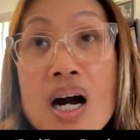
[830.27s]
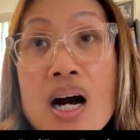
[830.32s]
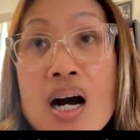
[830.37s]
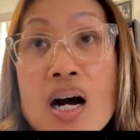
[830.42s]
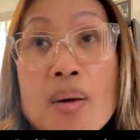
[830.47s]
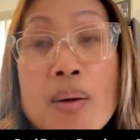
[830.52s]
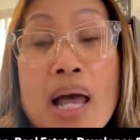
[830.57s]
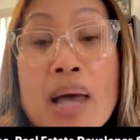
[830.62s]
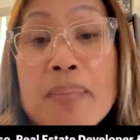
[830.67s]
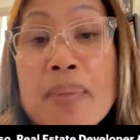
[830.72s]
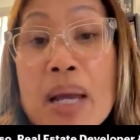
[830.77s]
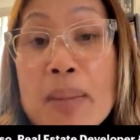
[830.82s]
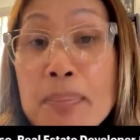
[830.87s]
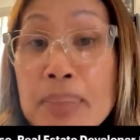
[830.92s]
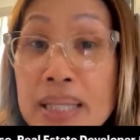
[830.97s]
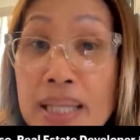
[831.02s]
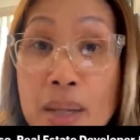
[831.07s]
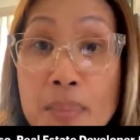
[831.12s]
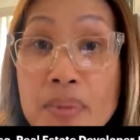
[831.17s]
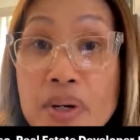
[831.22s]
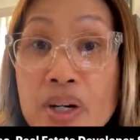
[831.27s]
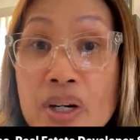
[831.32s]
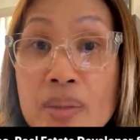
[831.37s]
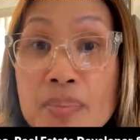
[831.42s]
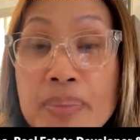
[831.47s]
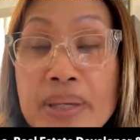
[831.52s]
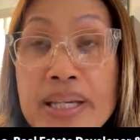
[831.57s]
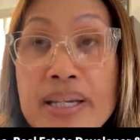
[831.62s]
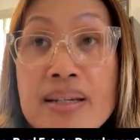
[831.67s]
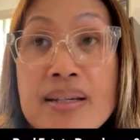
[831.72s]
and my
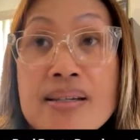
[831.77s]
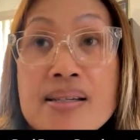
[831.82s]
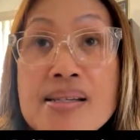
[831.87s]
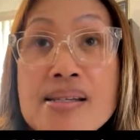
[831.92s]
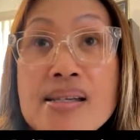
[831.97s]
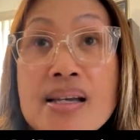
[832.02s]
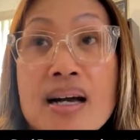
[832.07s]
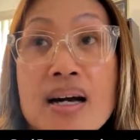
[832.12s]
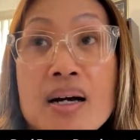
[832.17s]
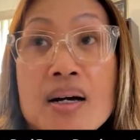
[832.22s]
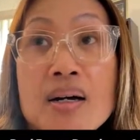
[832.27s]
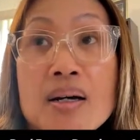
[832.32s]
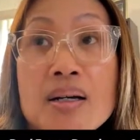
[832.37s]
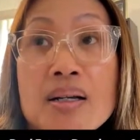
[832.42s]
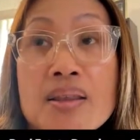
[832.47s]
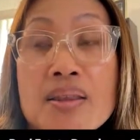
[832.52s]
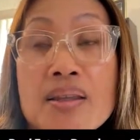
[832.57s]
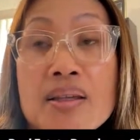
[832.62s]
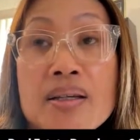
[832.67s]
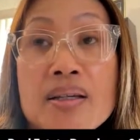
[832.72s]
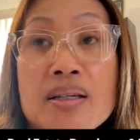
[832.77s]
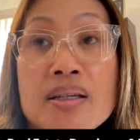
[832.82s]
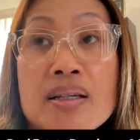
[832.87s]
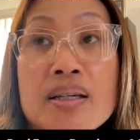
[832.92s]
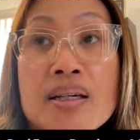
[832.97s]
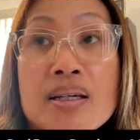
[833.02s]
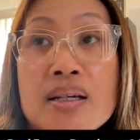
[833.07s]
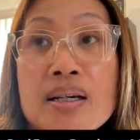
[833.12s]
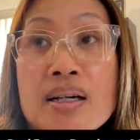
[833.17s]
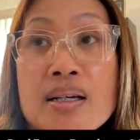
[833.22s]
plumber, because the
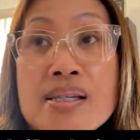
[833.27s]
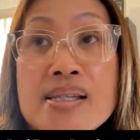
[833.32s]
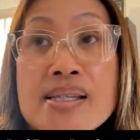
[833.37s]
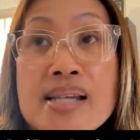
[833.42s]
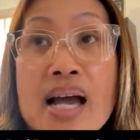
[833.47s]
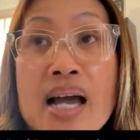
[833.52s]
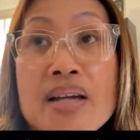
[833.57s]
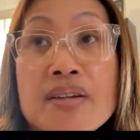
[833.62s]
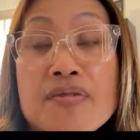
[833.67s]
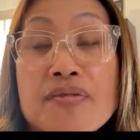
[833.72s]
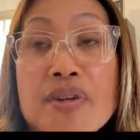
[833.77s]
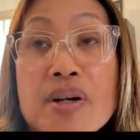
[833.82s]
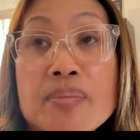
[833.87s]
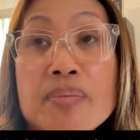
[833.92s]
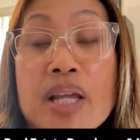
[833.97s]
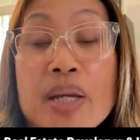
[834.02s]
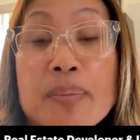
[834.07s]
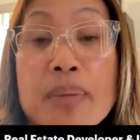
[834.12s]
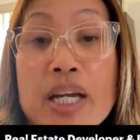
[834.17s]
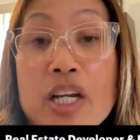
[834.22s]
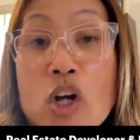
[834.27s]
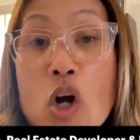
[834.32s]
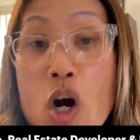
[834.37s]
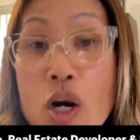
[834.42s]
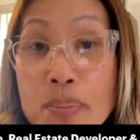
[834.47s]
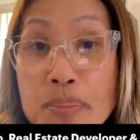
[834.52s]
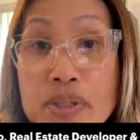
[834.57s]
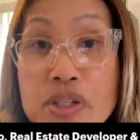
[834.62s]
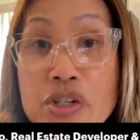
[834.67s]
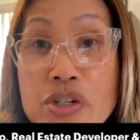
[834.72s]
aside from like my
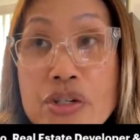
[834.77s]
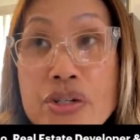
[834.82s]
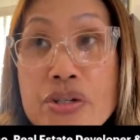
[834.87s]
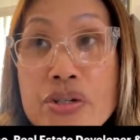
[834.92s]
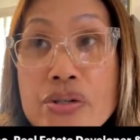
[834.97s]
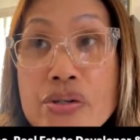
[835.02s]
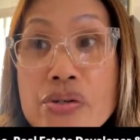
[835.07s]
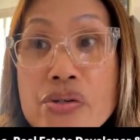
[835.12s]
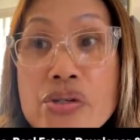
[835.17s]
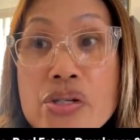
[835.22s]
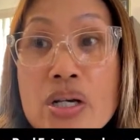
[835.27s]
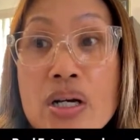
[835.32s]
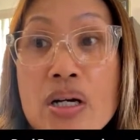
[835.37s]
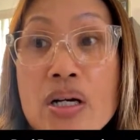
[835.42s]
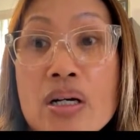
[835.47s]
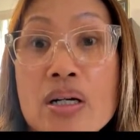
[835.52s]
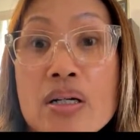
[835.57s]
carpenters,